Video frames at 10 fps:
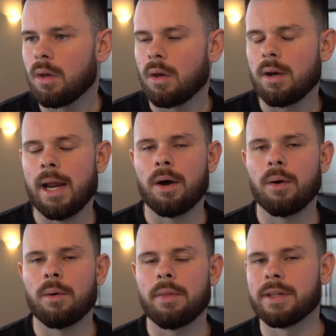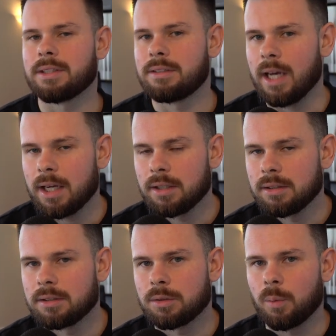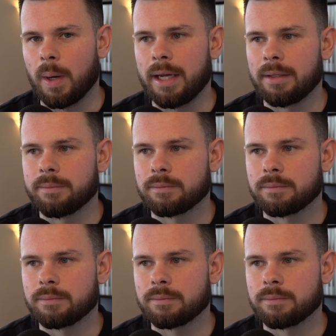Now, the second way,